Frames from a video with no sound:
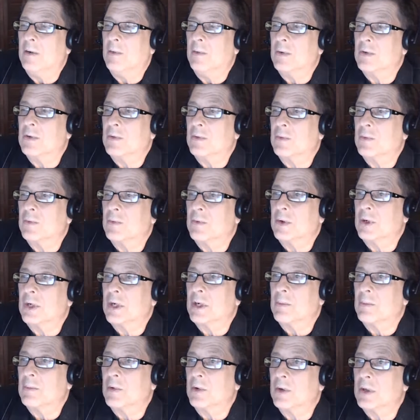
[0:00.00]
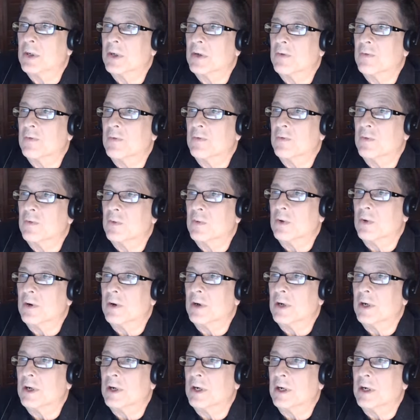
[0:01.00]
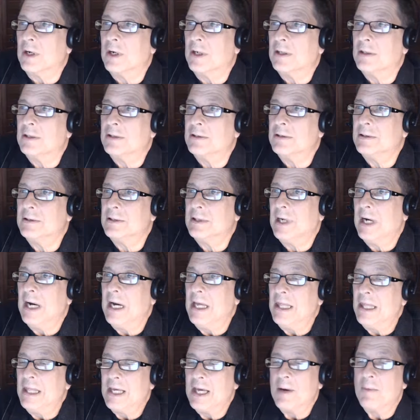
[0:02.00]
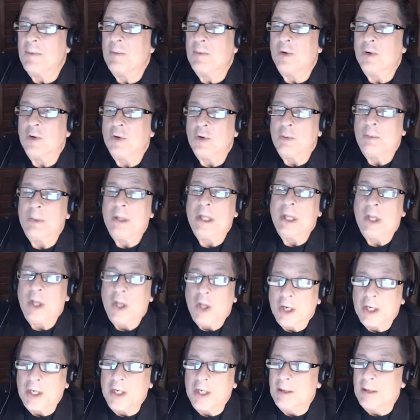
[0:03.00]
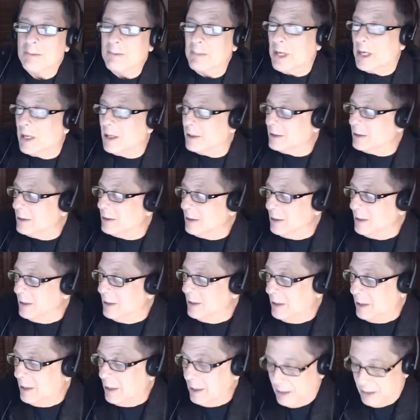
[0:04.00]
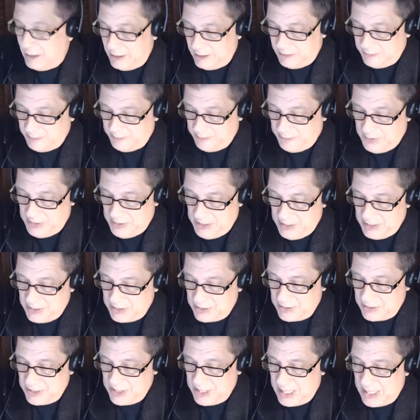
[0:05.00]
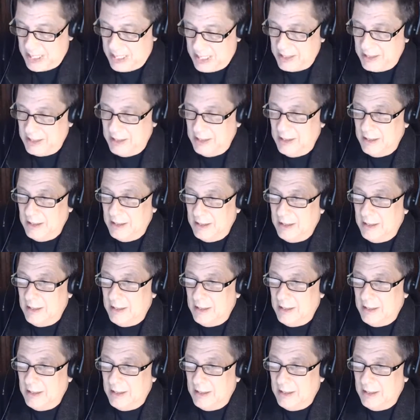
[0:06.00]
what's the word I'm looking for? I think I'm a little bit lucky about, is that